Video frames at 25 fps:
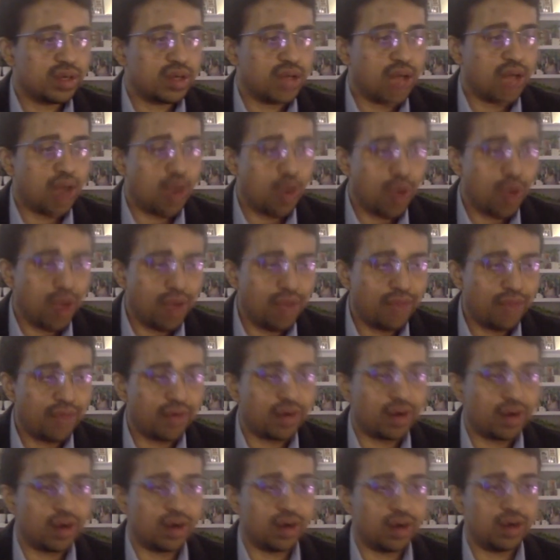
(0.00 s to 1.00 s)

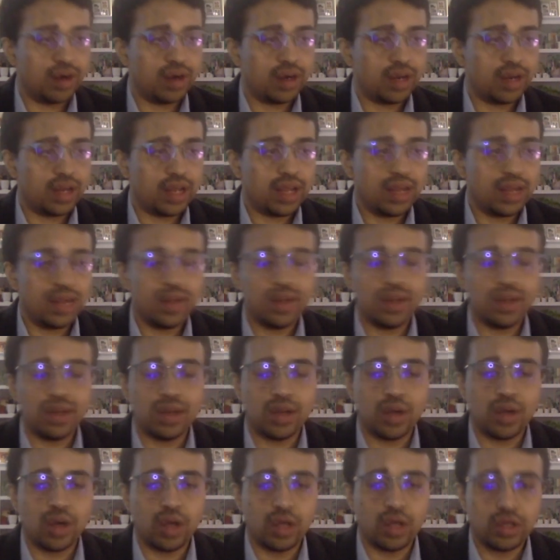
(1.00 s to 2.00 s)
however, in
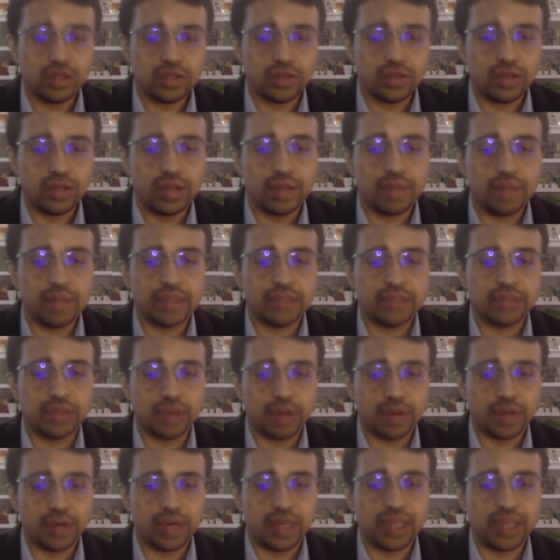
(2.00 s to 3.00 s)
also in a
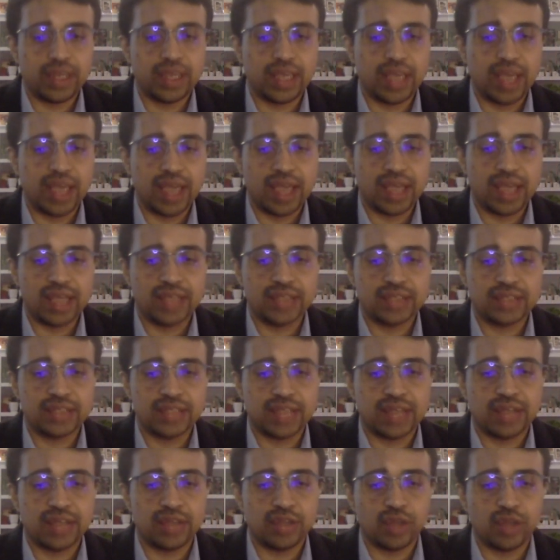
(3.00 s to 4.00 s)
majority case
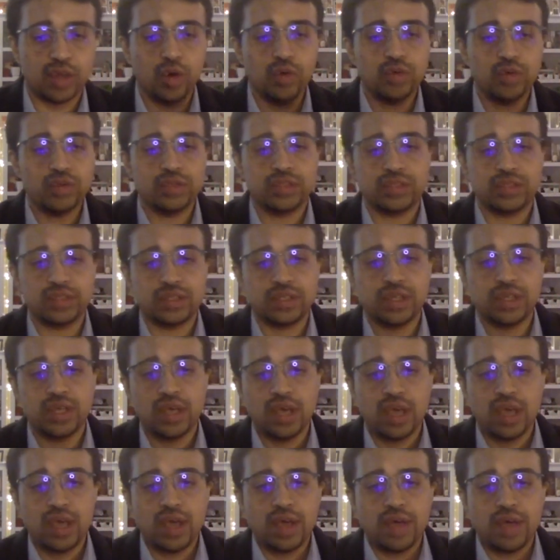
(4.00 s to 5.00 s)
that those
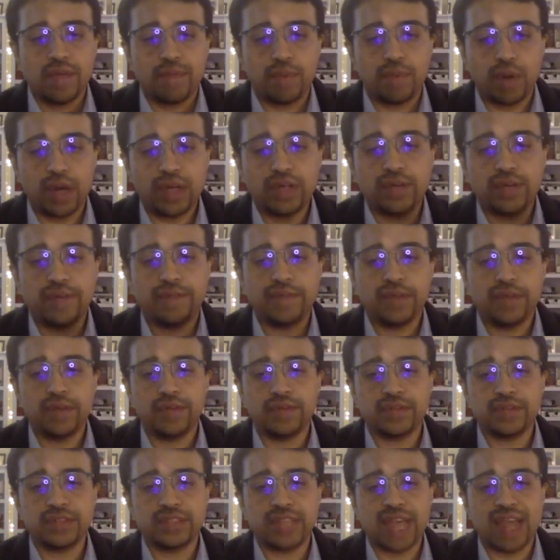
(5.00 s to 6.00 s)
point of
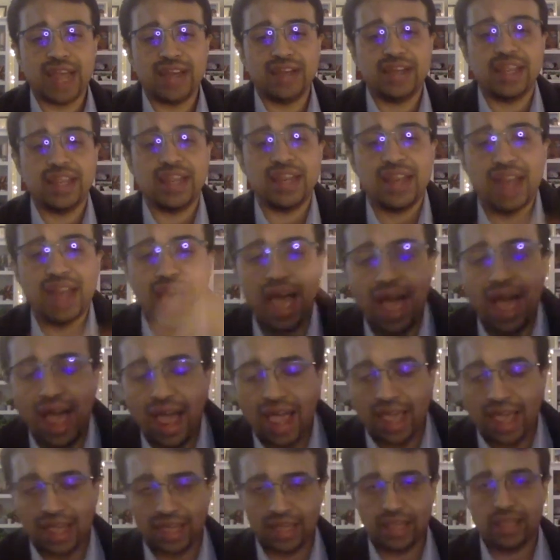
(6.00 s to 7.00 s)
views that
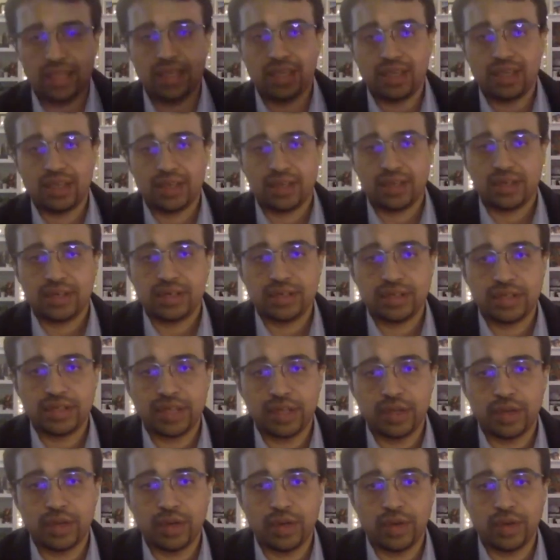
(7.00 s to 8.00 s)
deny
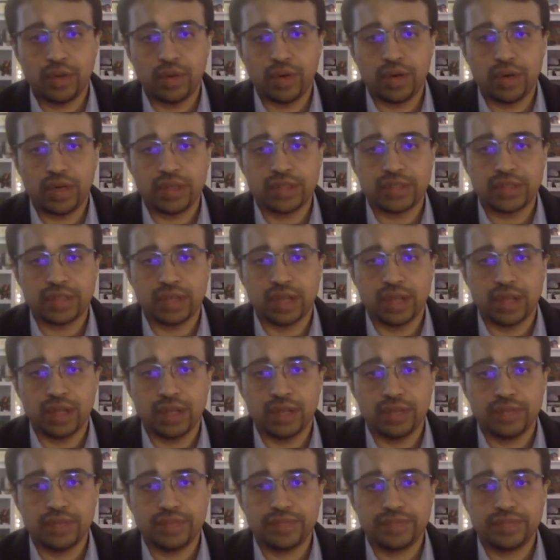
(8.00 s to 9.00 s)
the
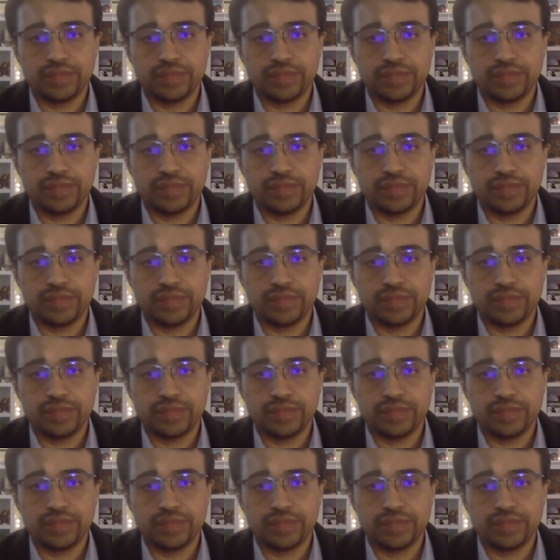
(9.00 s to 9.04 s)
universal